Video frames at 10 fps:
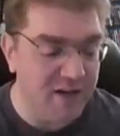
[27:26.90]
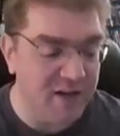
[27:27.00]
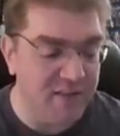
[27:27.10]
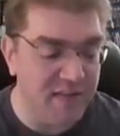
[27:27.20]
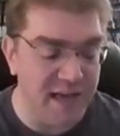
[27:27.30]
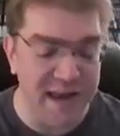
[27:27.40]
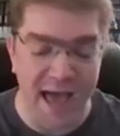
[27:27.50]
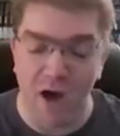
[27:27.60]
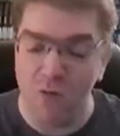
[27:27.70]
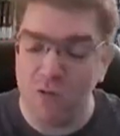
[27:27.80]
They
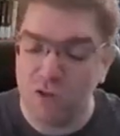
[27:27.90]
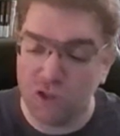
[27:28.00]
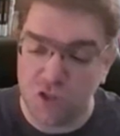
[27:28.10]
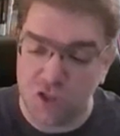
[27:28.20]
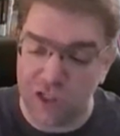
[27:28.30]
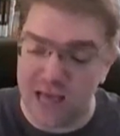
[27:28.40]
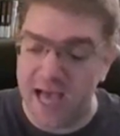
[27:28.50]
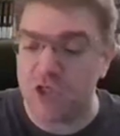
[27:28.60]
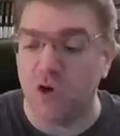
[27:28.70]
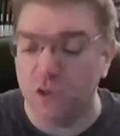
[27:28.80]
now
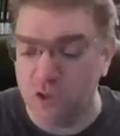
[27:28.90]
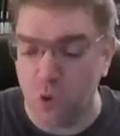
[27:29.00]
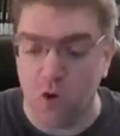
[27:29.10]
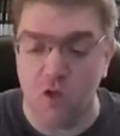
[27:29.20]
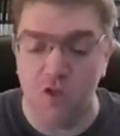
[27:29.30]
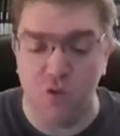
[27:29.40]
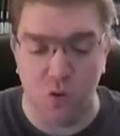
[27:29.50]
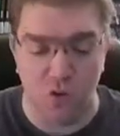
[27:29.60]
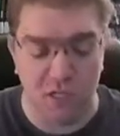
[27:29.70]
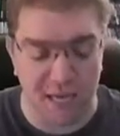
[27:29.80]
slash all the door
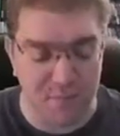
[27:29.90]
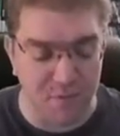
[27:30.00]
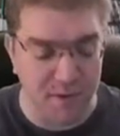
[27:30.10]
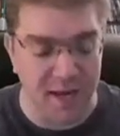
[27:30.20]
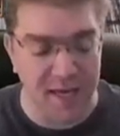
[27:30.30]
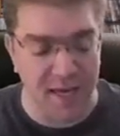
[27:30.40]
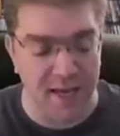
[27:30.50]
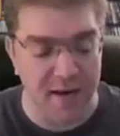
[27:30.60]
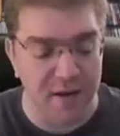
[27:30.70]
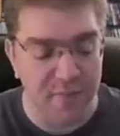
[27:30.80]
controls to keep them from getting
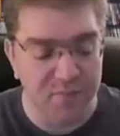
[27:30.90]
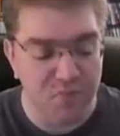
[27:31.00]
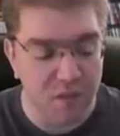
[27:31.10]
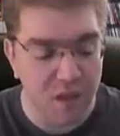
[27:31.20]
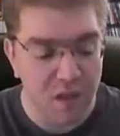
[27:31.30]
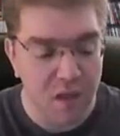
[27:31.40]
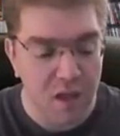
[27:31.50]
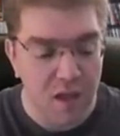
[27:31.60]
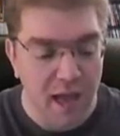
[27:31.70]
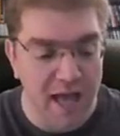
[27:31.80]
in.
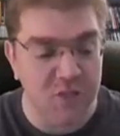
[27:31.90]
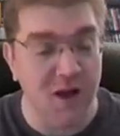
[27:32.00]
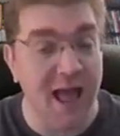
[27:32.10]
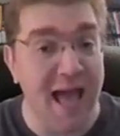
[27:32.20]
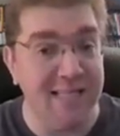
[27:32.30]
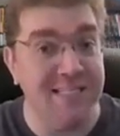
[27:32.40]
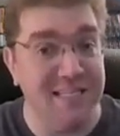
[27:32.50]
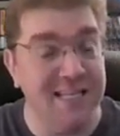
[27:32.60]
Ezra has to...